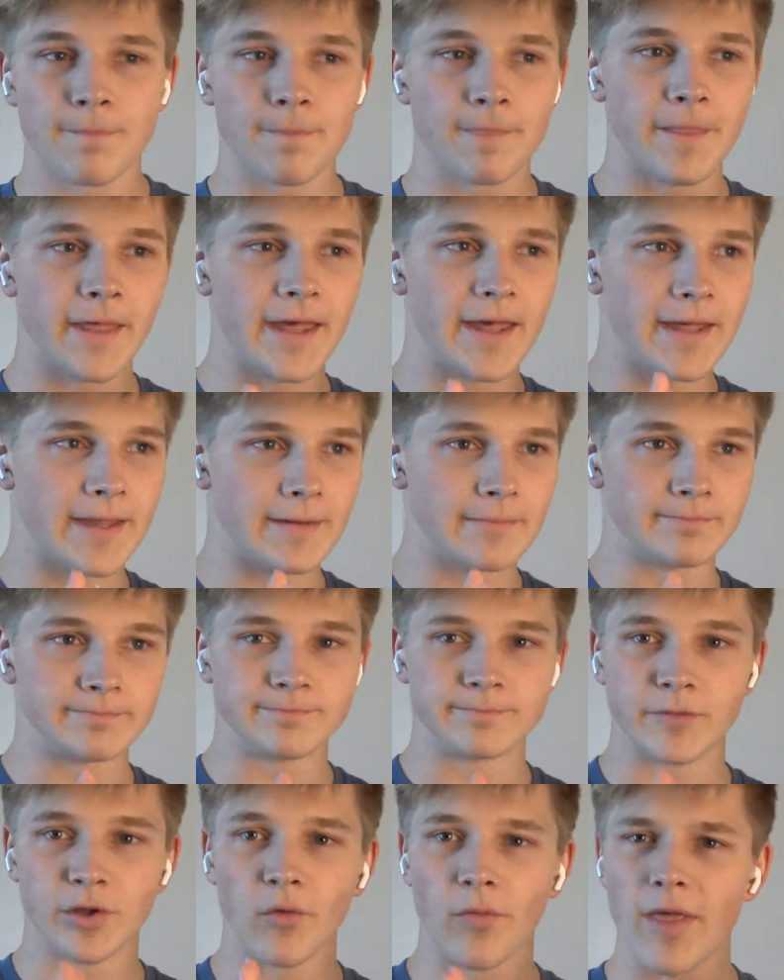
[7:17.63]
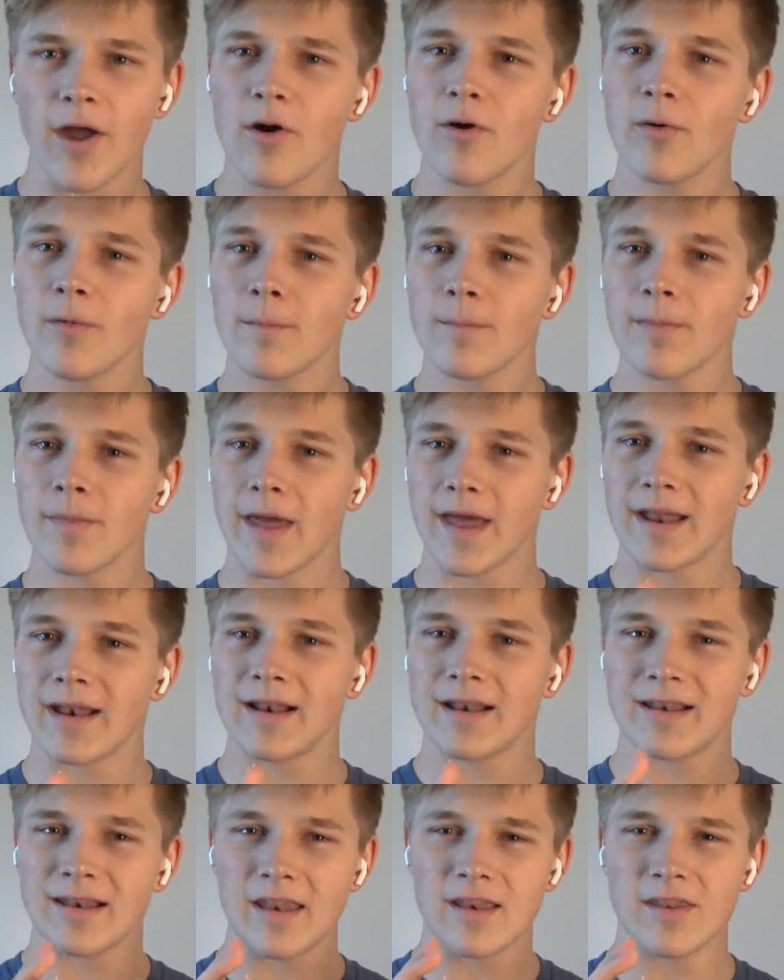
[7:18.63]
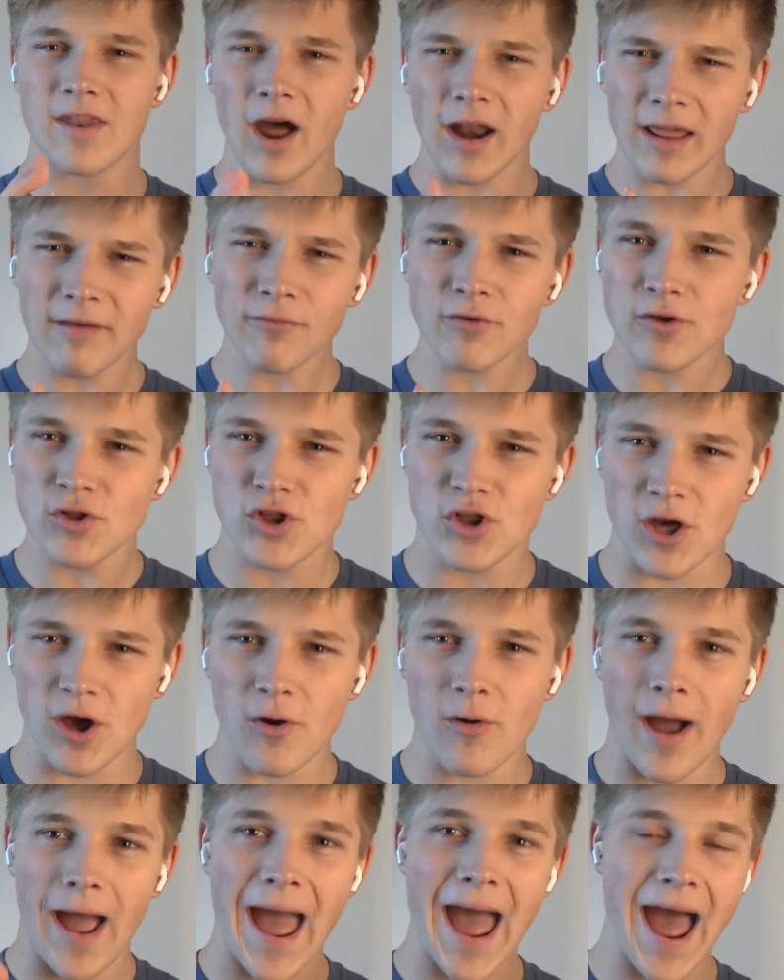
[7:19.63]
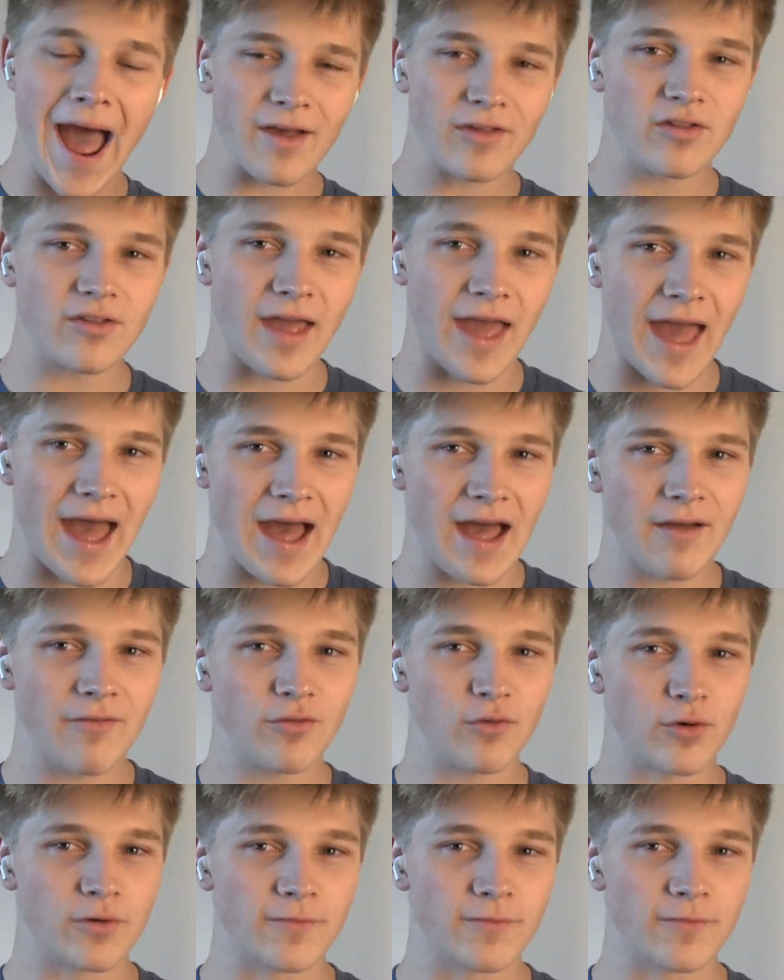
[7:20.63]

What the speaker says: then you'll know that not every show has to have sort